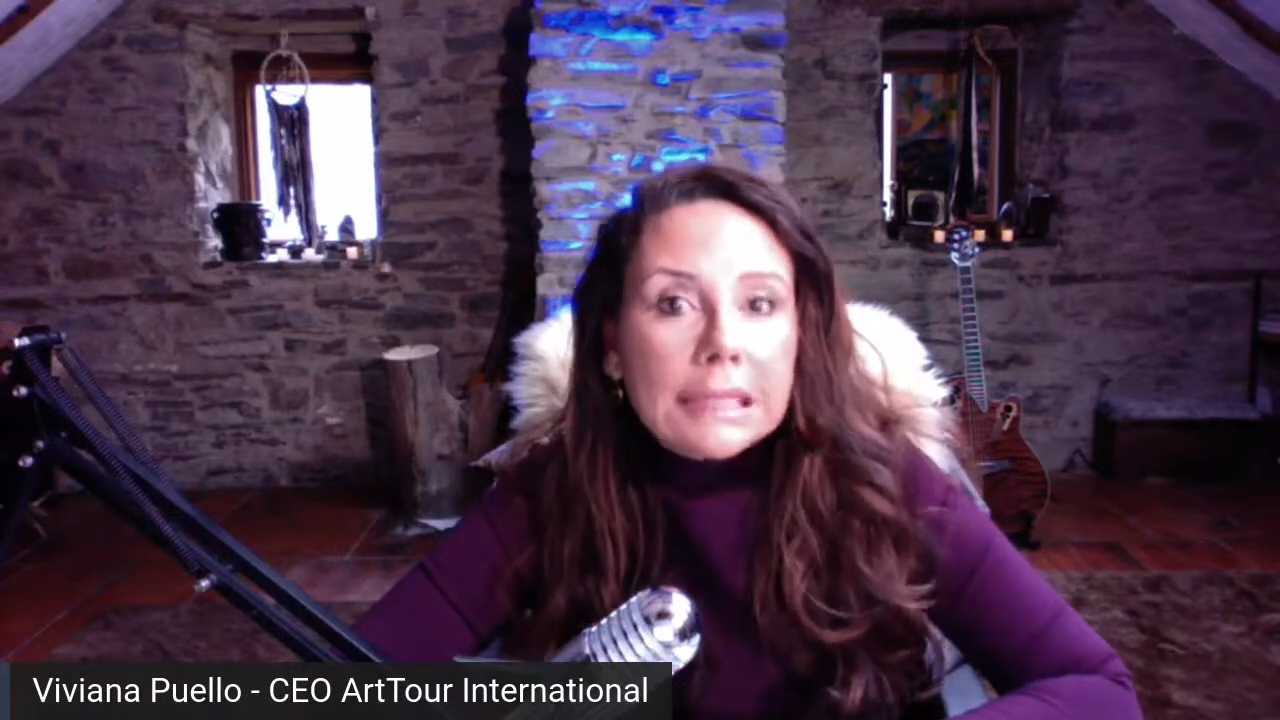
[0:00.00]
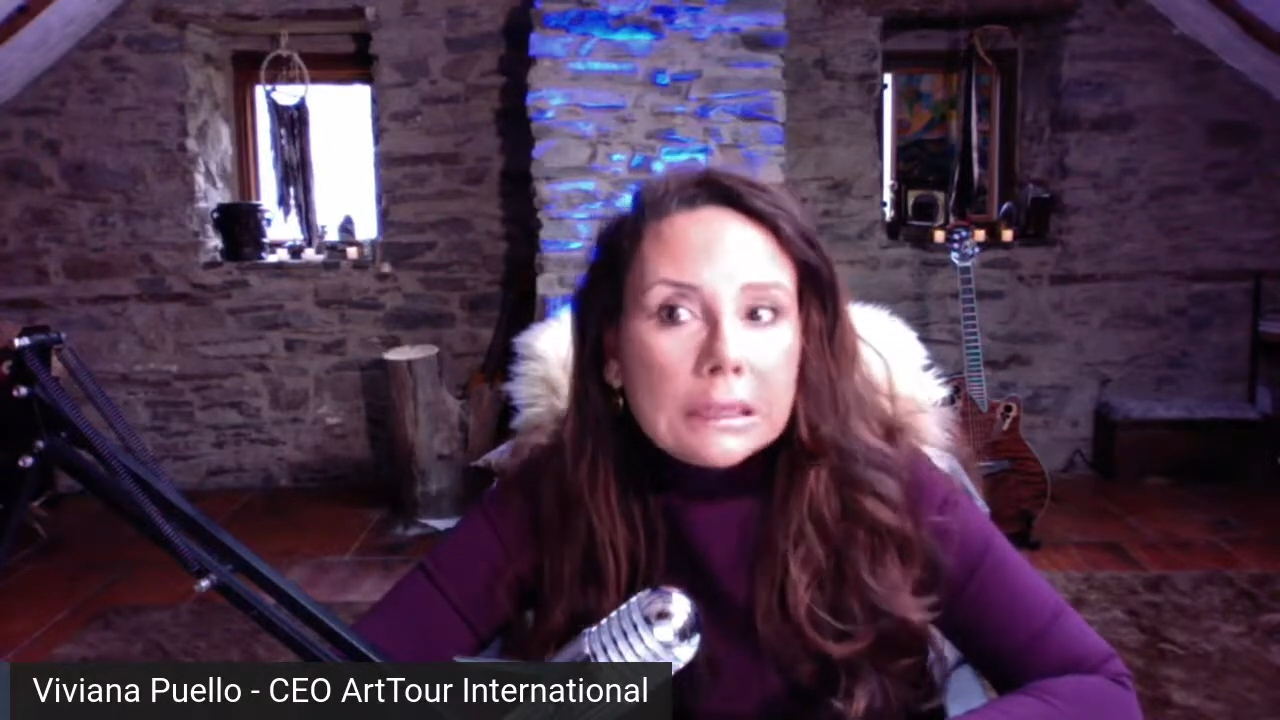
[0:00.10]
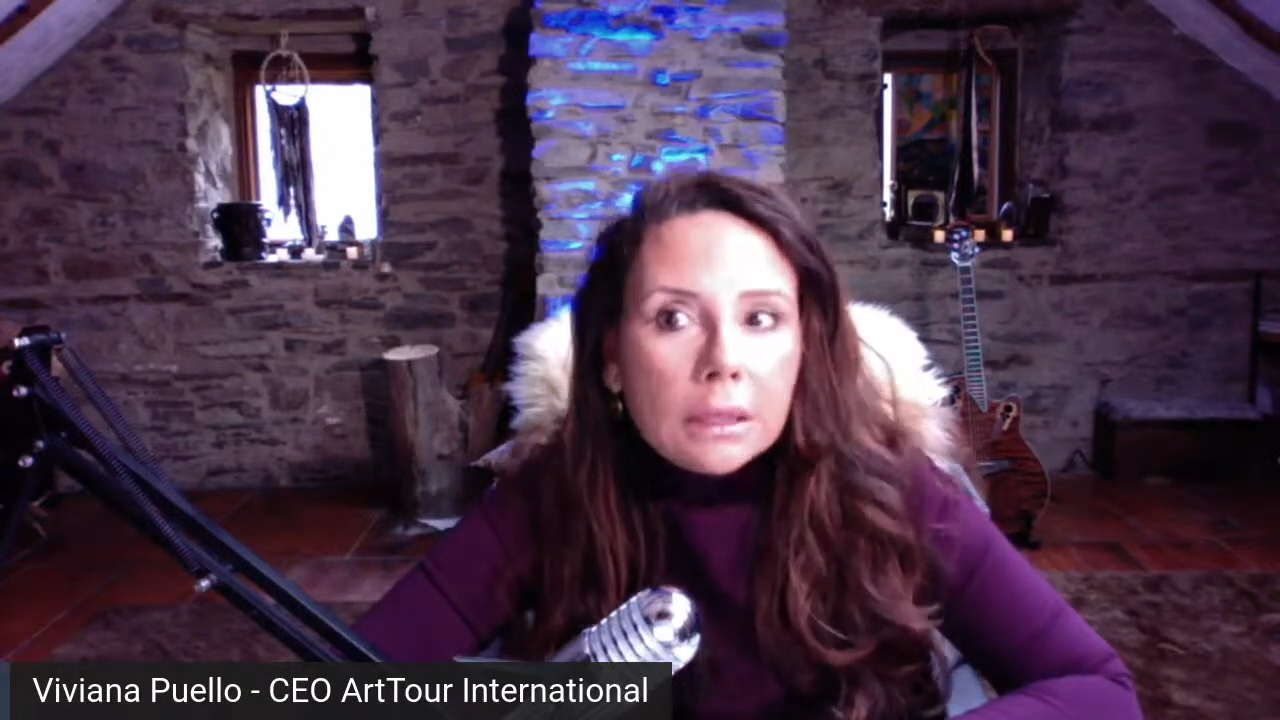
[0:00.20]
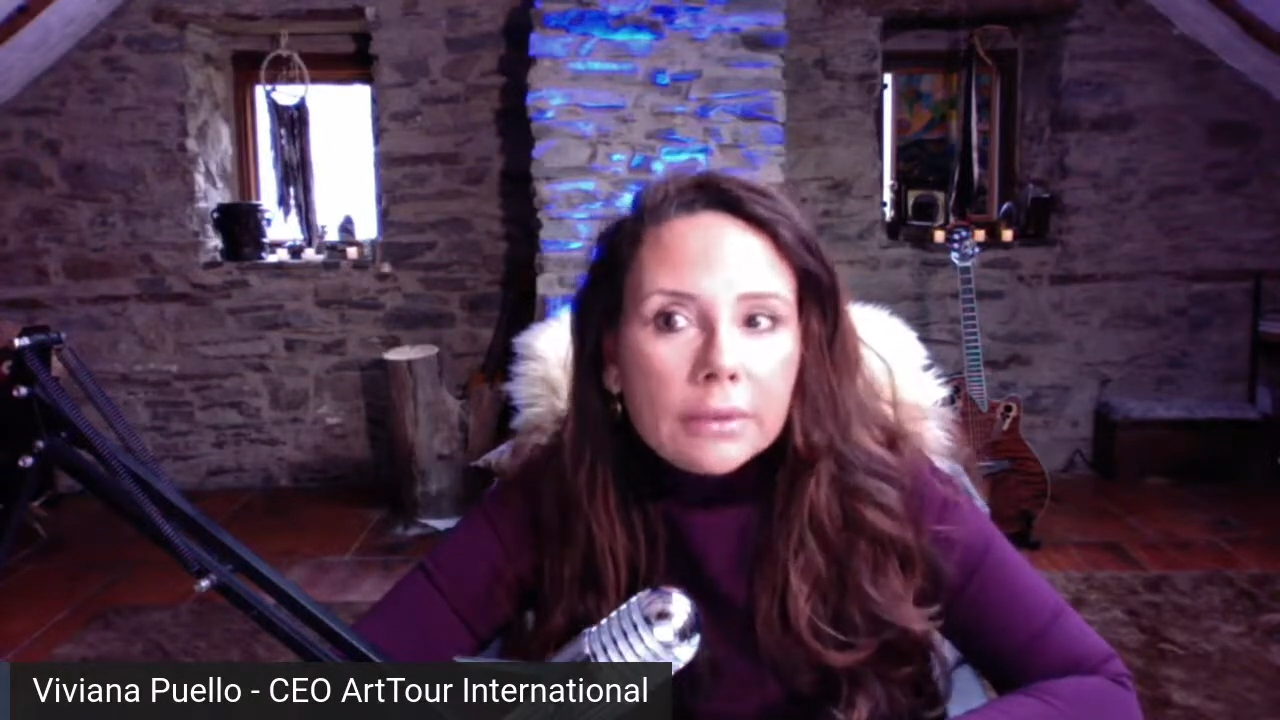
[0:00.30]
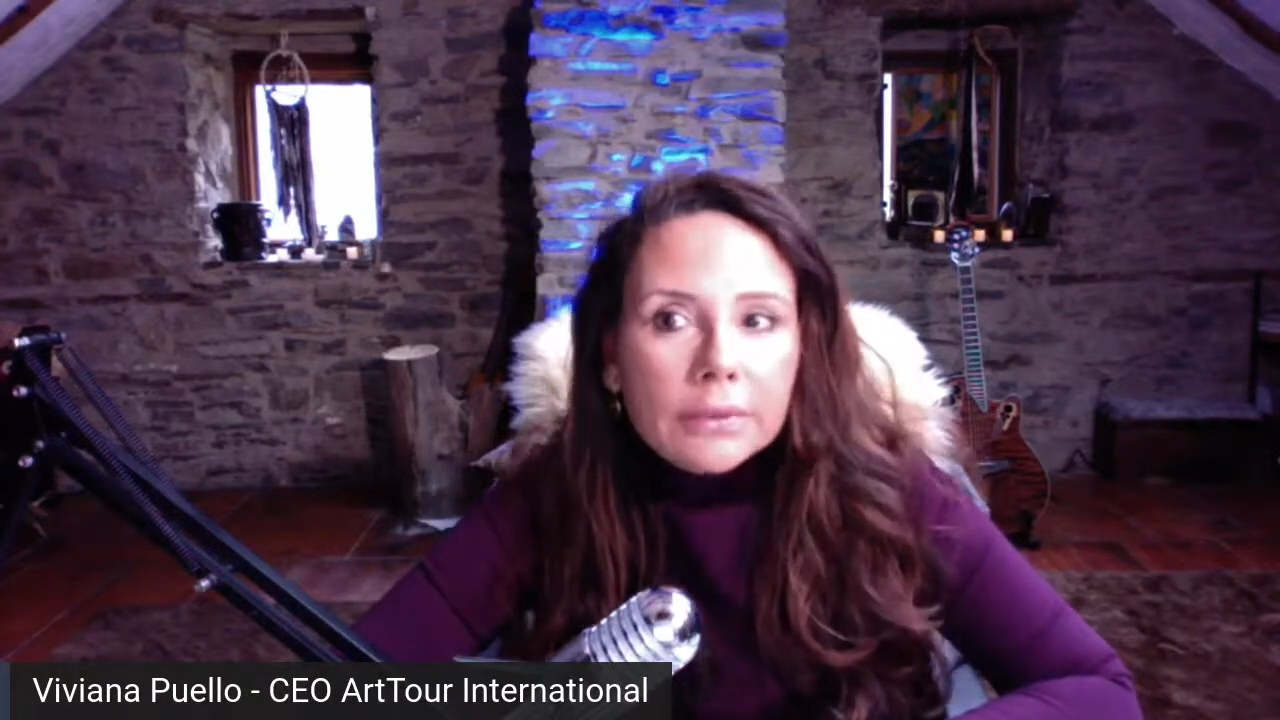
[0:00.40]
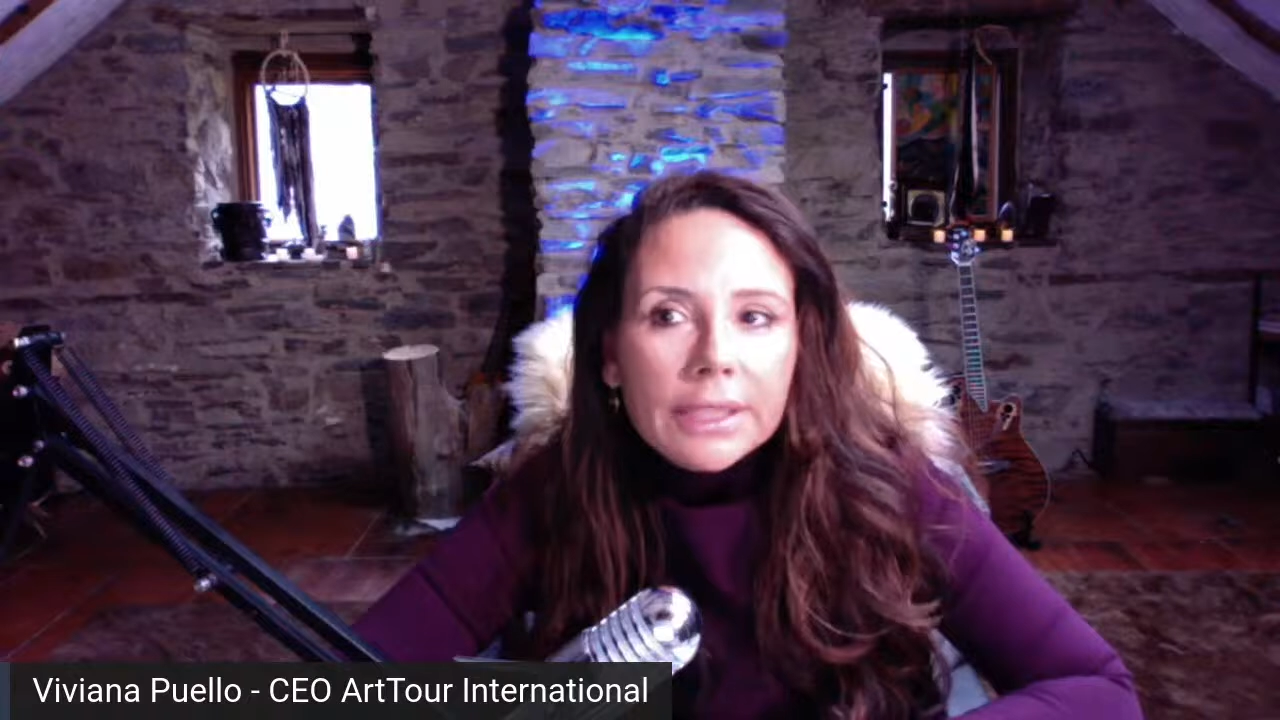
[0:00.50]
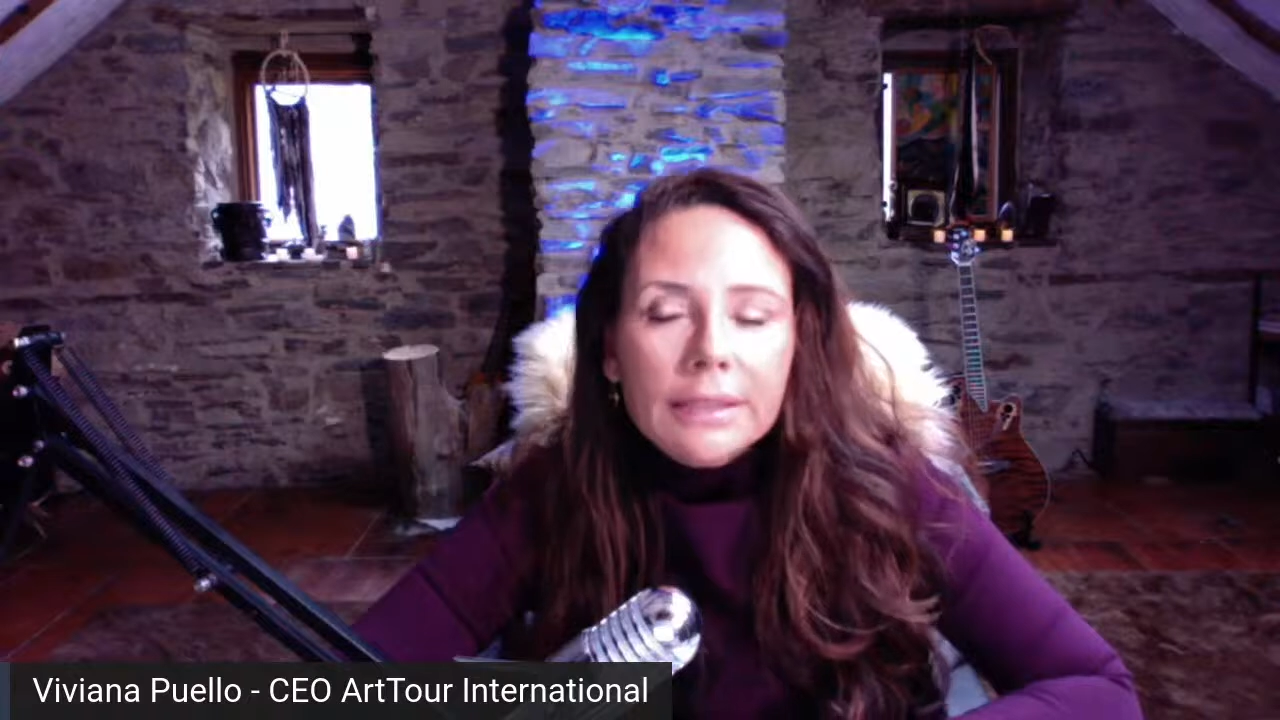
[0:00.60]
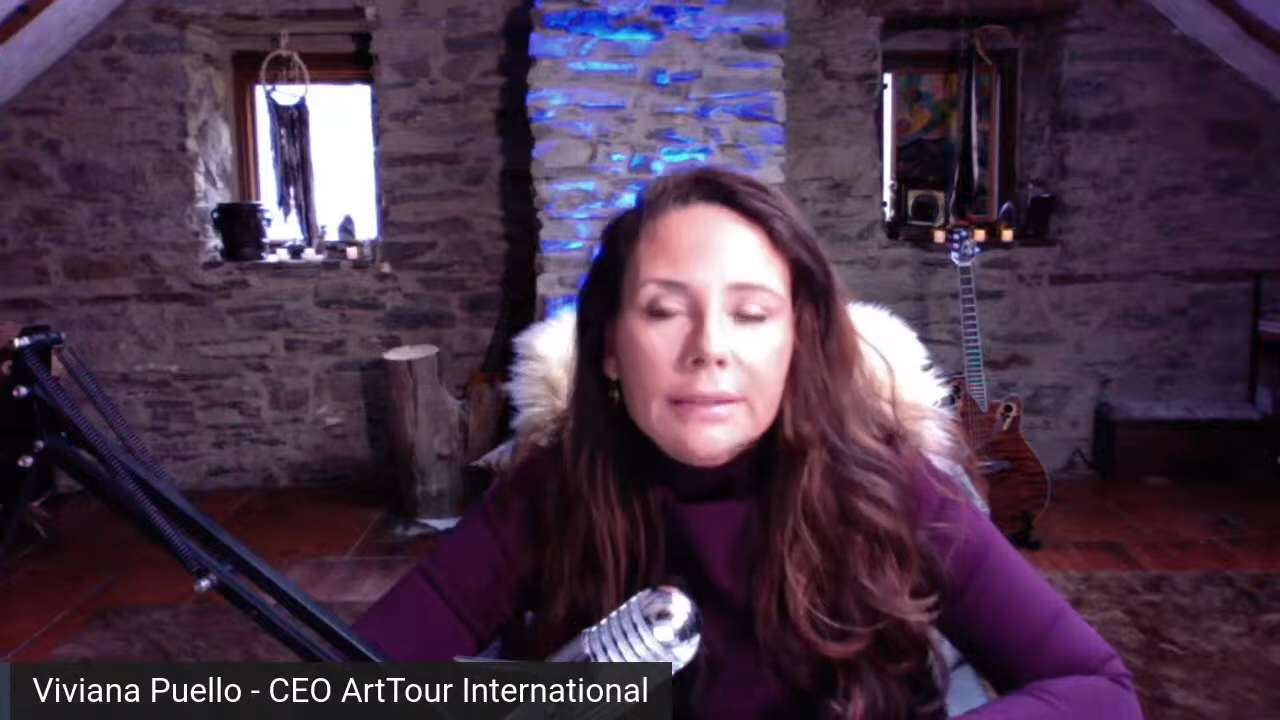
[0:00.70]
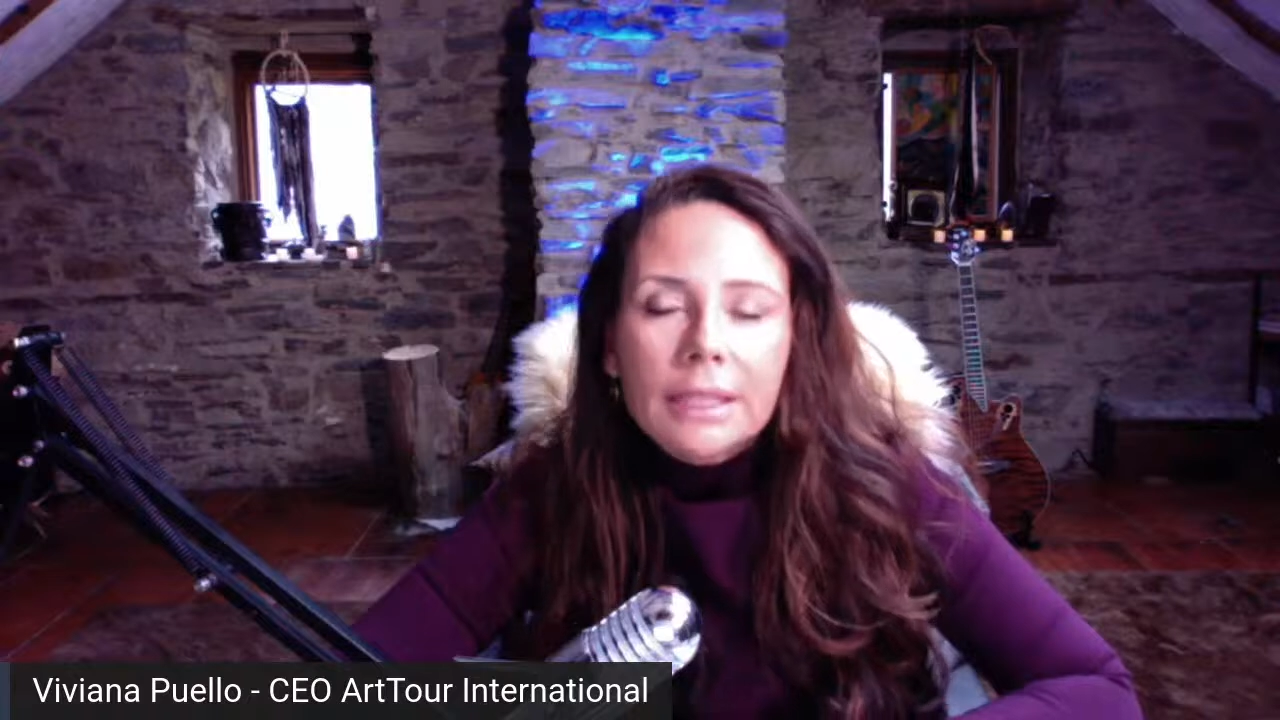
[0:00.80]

love it?